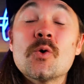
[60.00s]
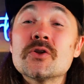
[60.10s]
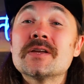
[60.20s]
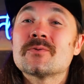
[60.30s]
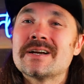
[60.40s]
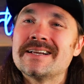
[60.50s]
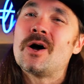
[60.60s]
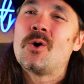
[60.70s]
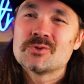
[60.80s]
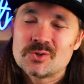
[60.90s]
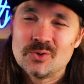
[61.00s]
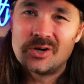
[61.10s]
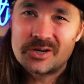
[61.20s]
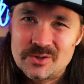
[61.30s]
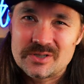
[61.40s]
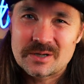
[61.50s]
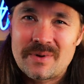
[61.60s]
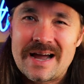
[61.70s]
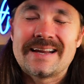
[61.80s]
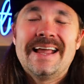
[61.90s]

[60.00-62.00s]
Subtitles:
or you can rent old school acoustic bike.